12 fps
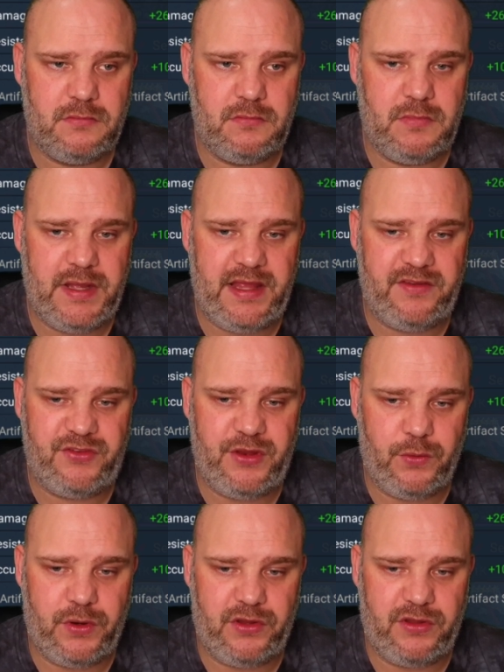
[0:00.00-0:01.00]
it's still
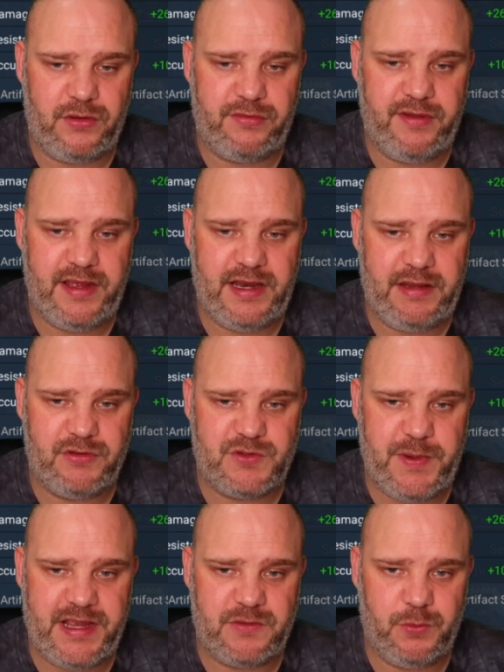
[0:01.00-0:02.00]
going to do fairly
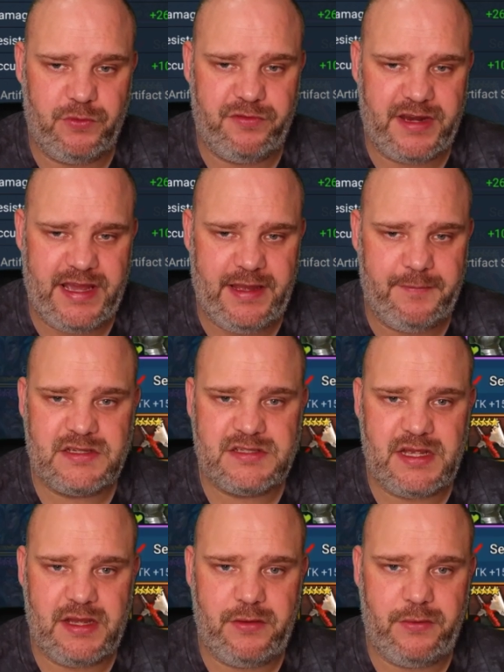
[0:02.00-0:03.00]
respectable for that.
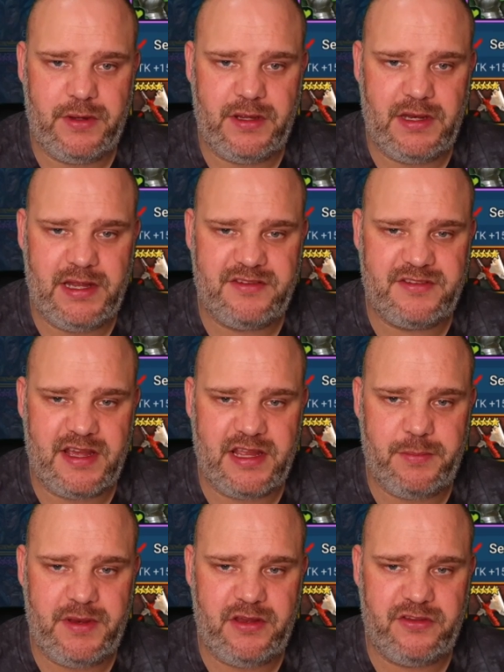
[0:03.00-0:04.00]
So let's take
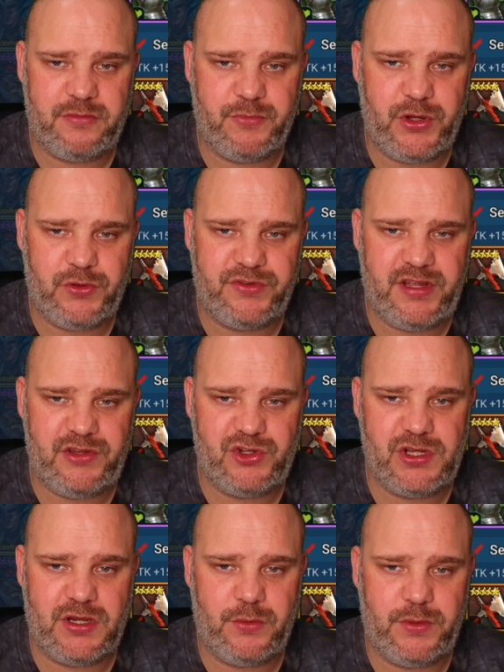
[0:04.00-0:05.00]
him into some content,
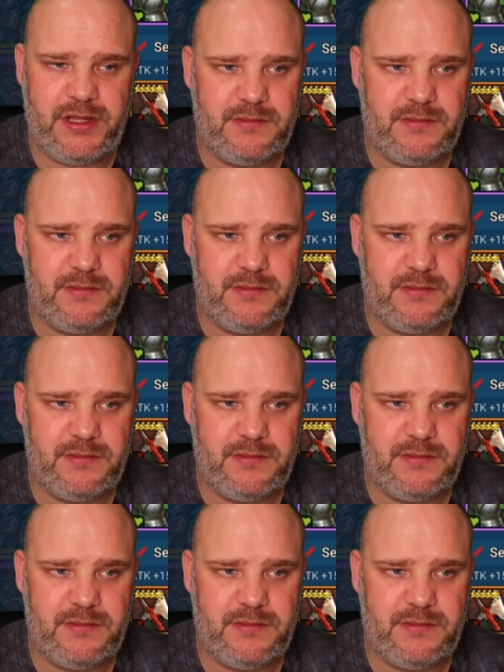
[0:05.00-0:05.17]
shall we?